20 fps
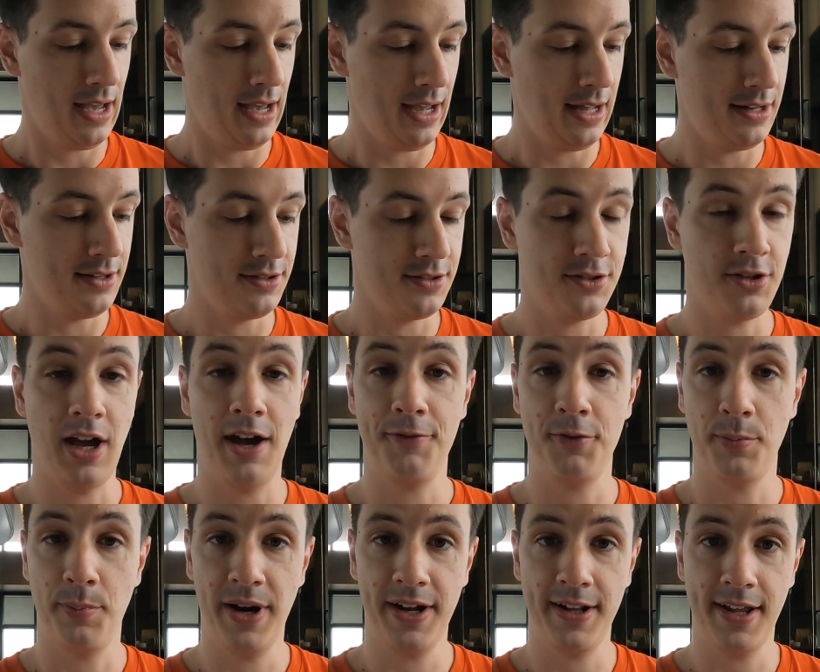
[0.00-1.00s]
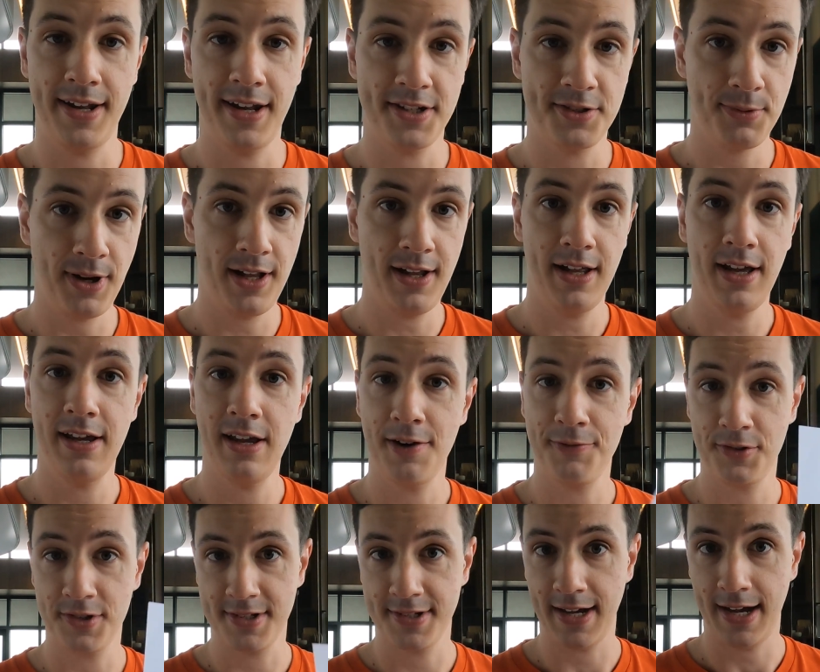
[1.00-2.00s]
And you have to bring that as well. You
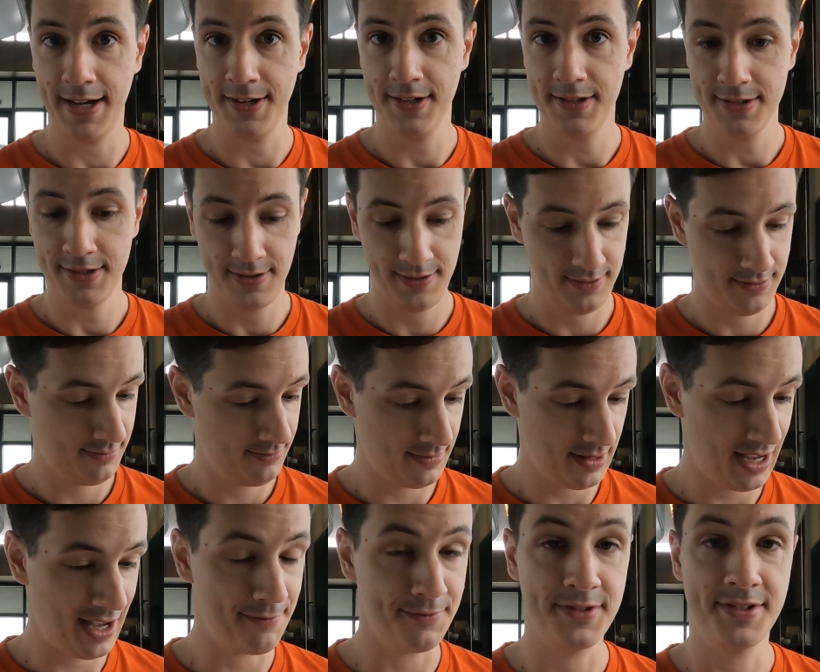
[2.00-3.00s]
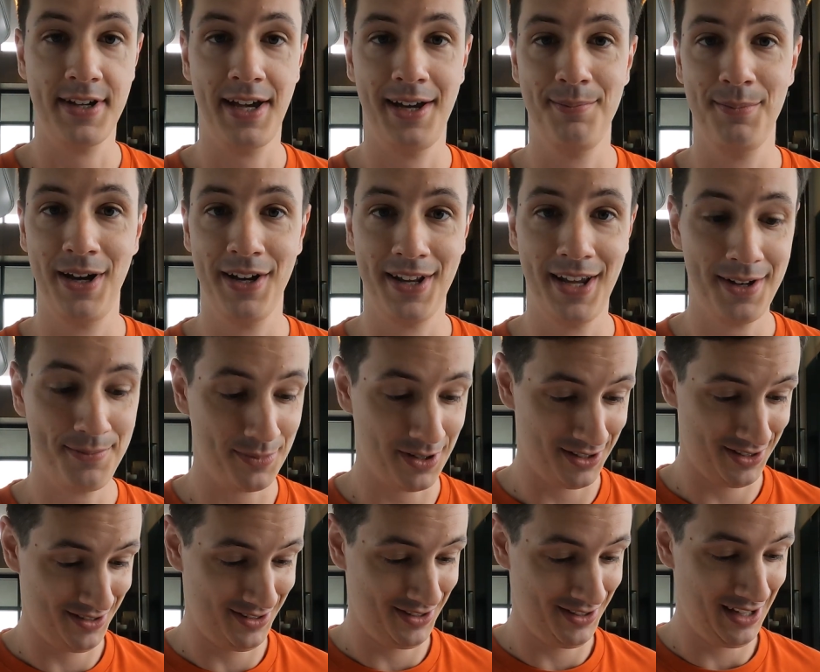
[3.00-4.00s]
have to sign it. I haven't signed mine yet,
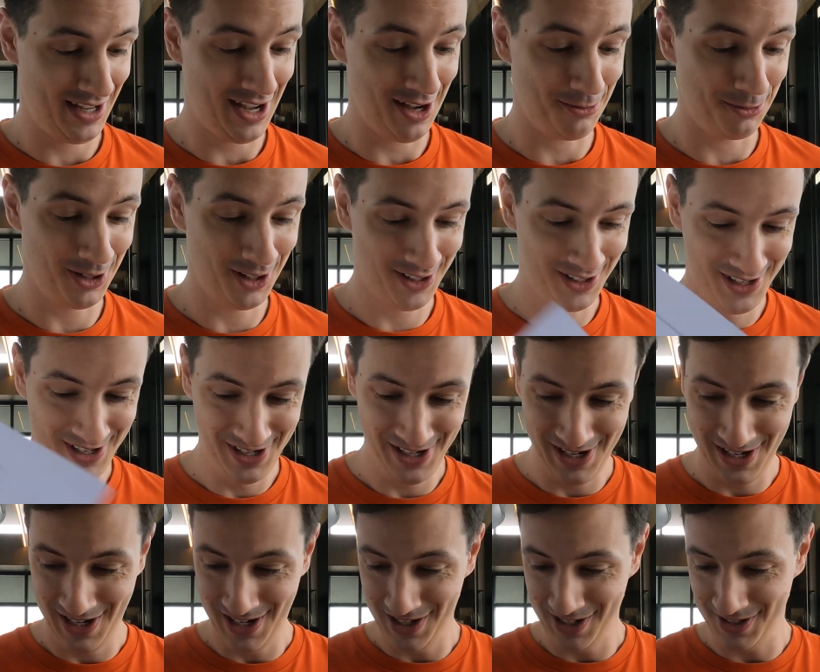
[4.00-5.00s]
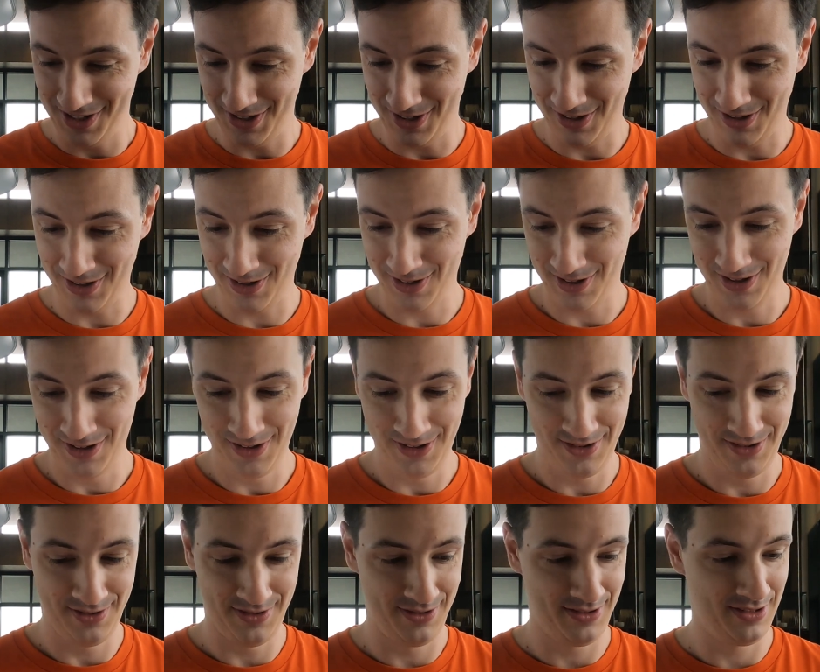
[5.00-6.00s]
but yeah, I will. So
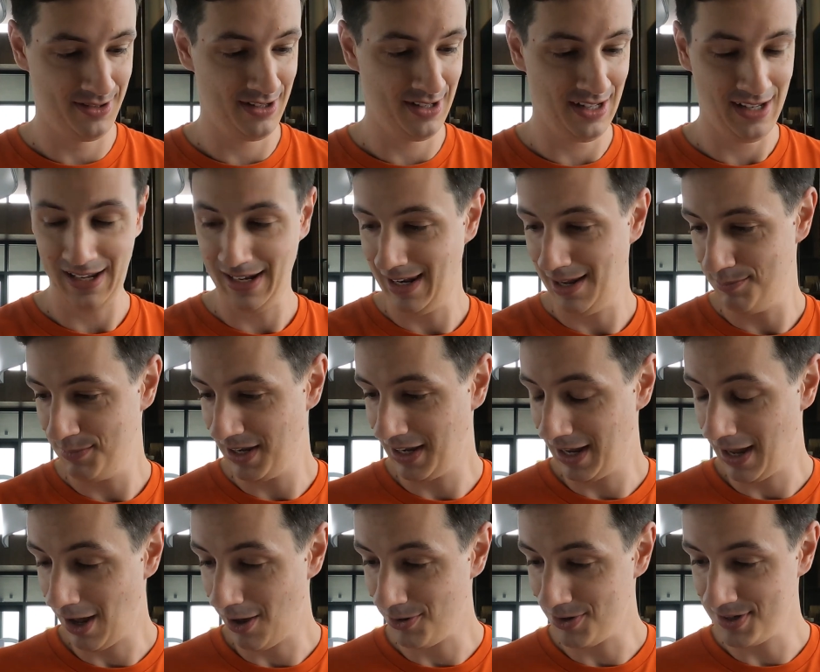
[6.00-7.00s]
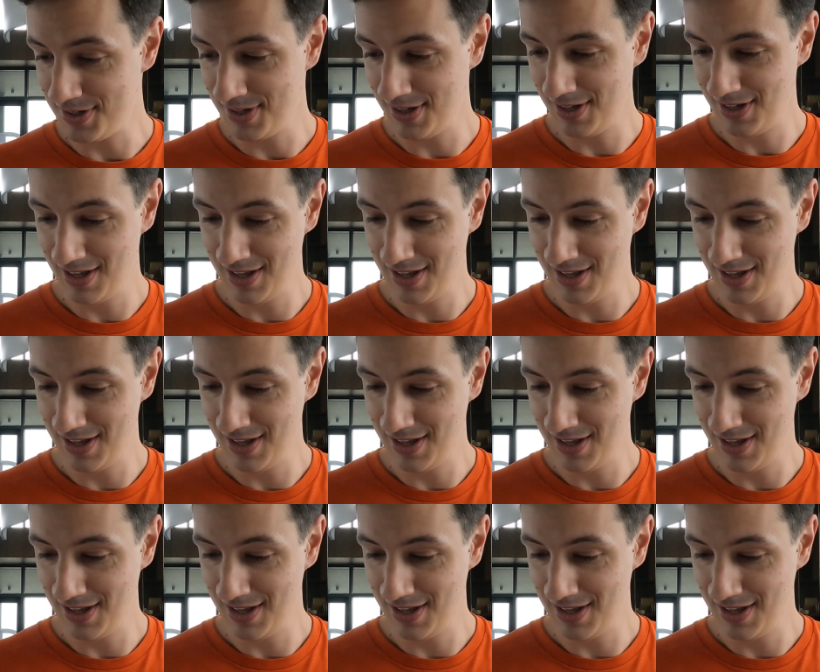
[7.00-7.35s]
let me count.